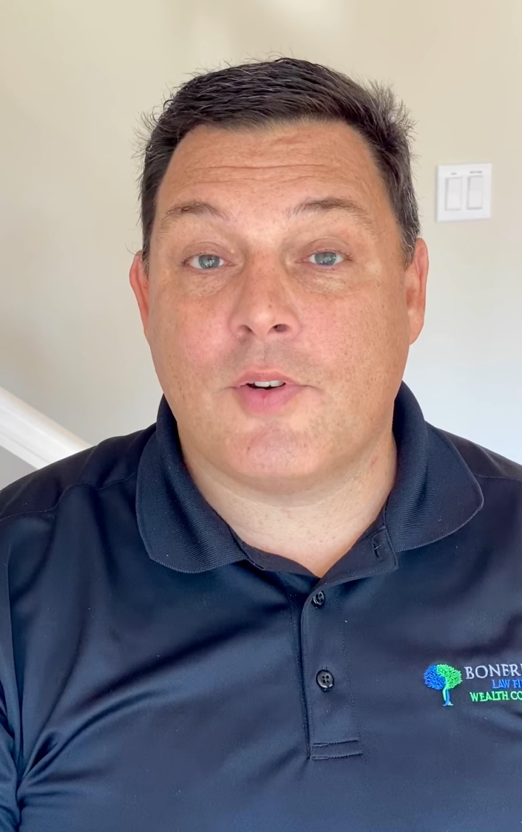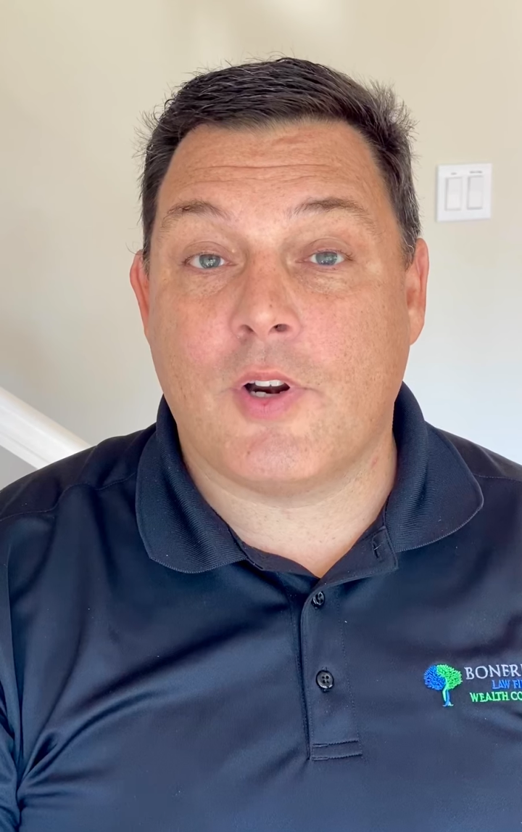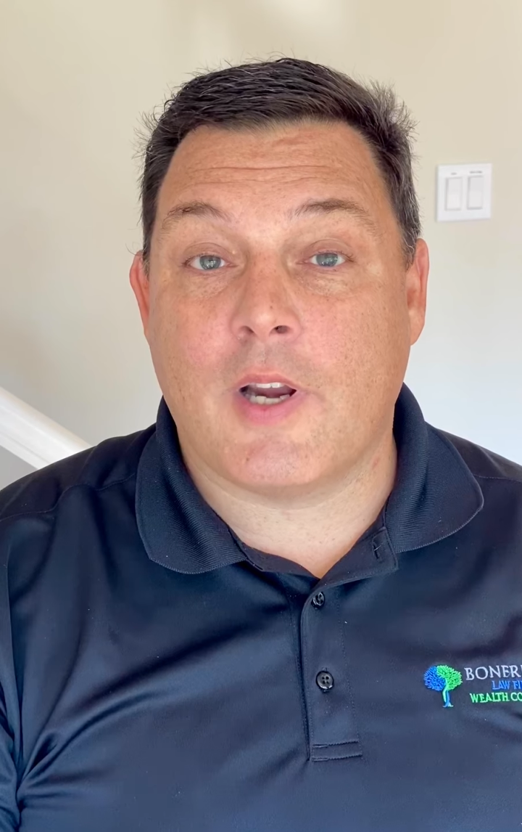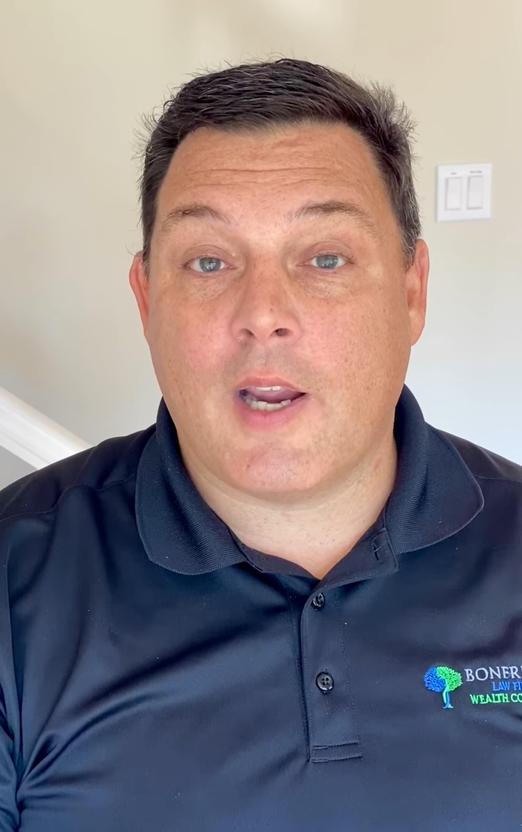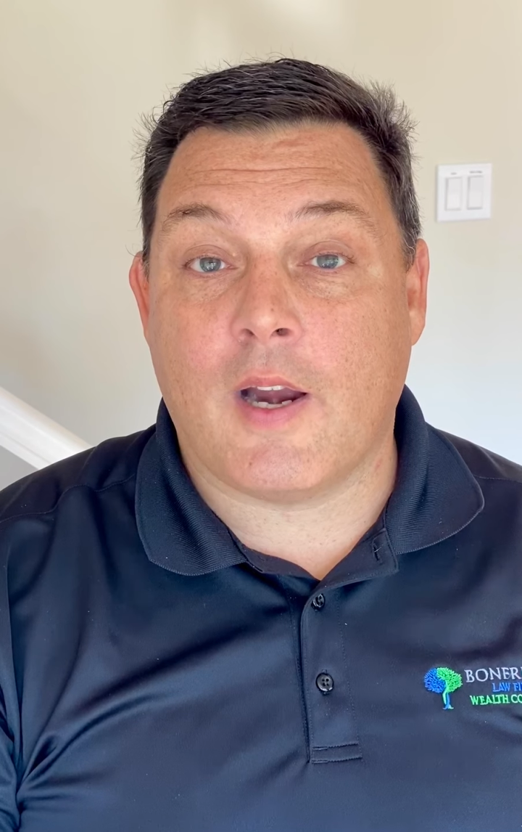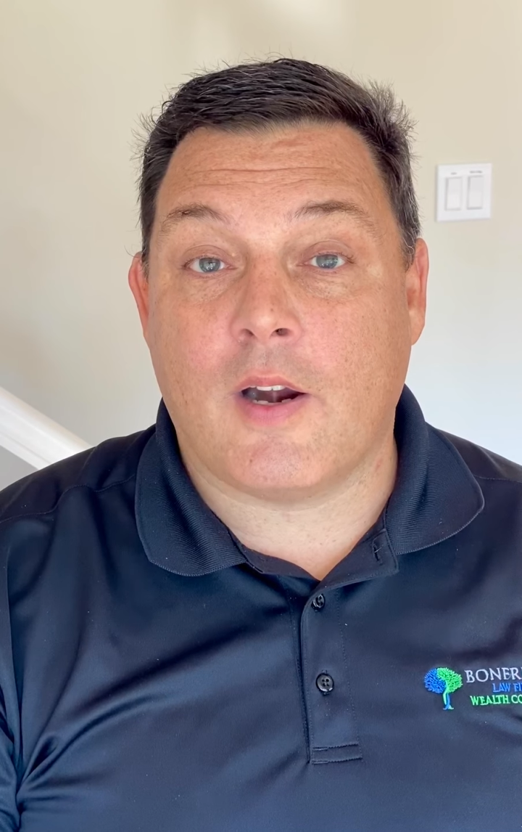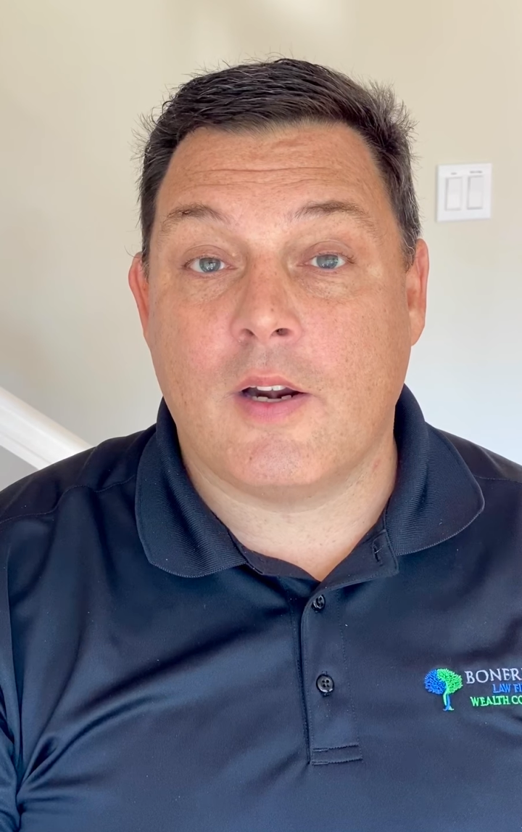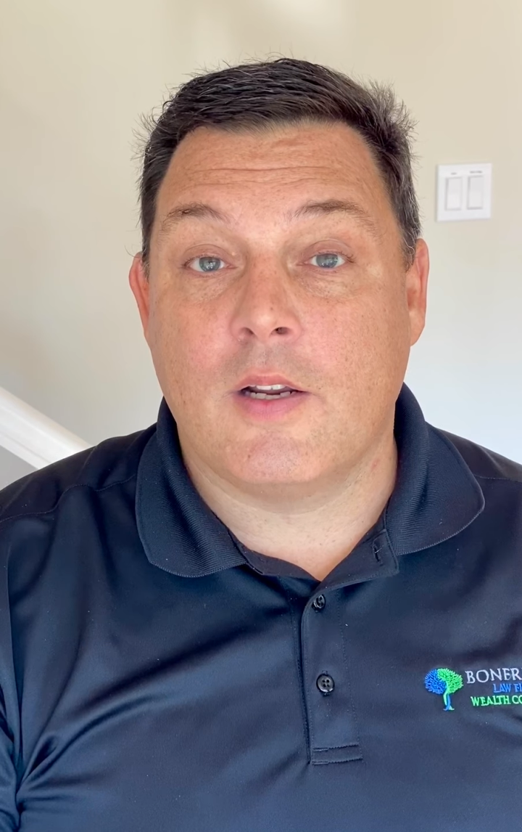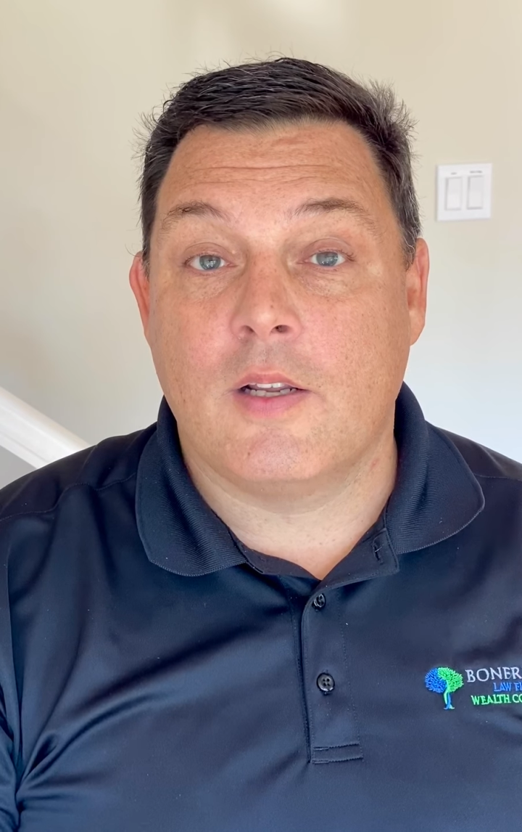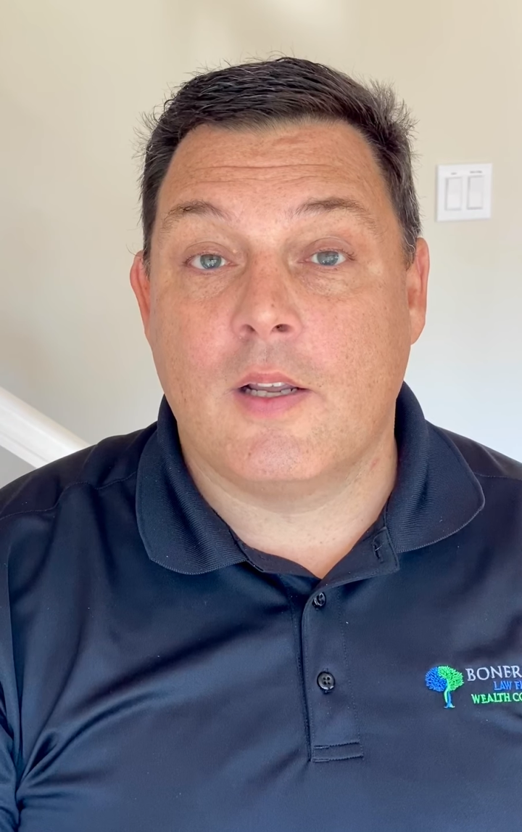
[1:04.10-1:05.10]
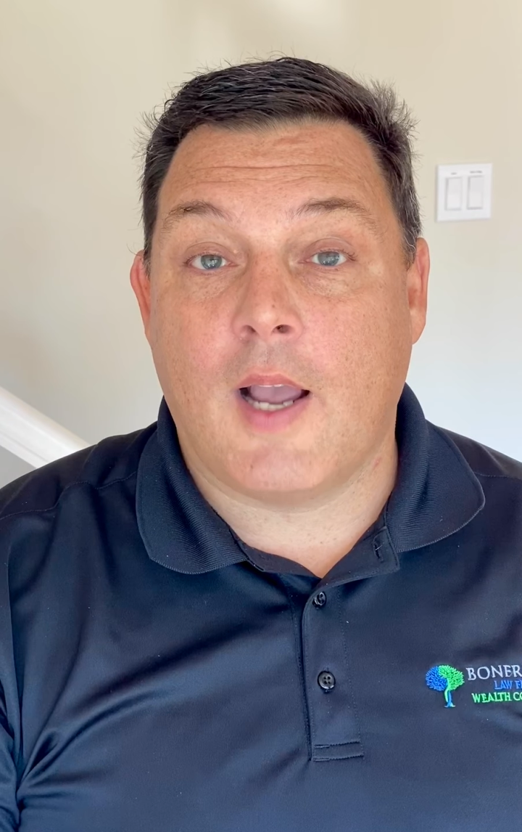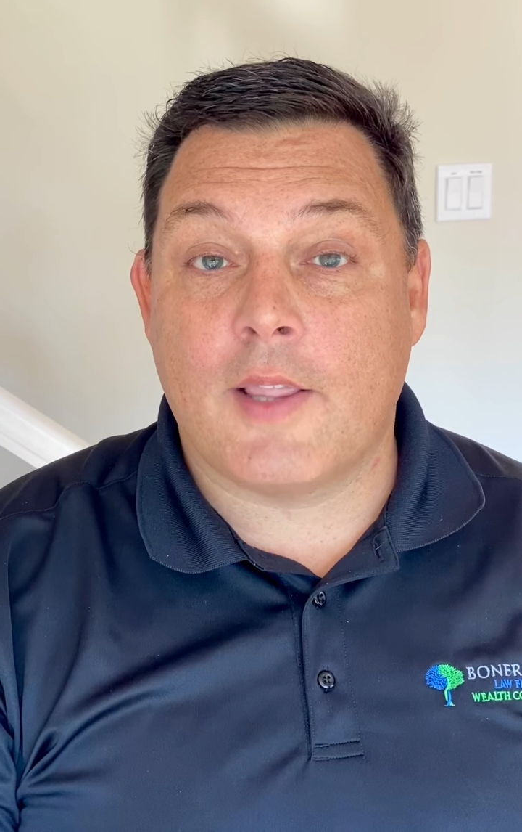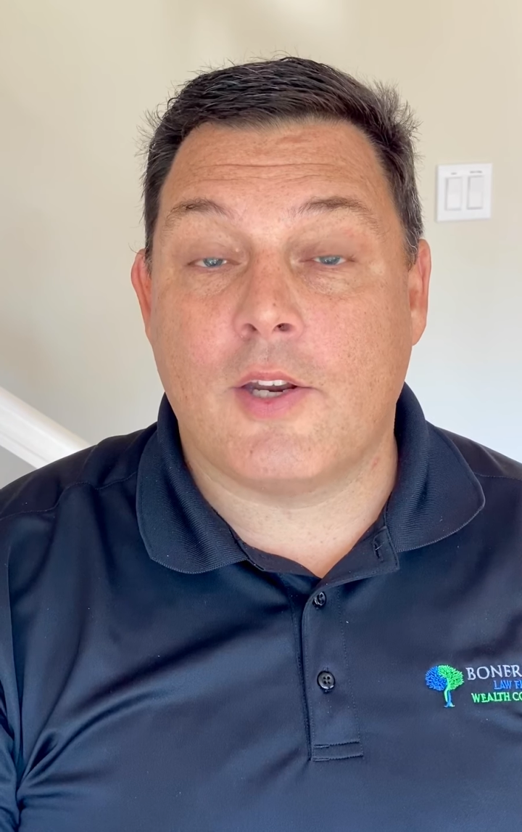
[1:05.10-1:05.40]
for your care at